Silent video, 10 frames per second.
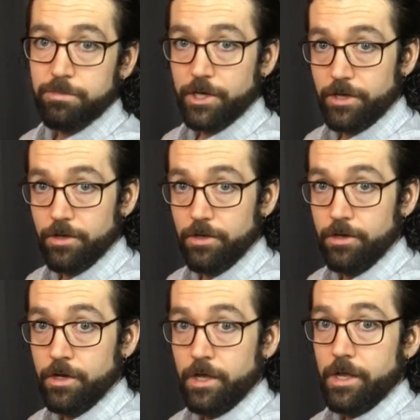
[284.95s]
pretty
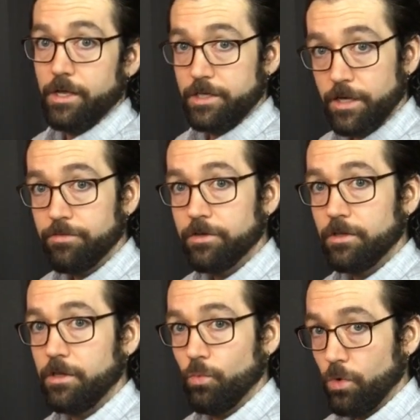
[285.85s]
good. It
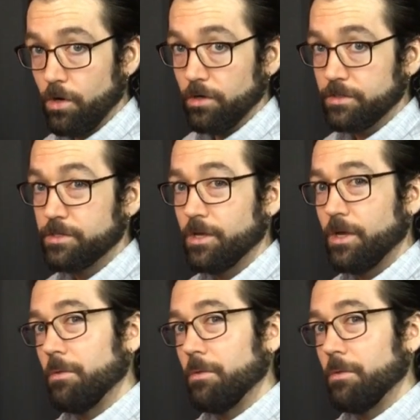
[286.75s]
definitely works.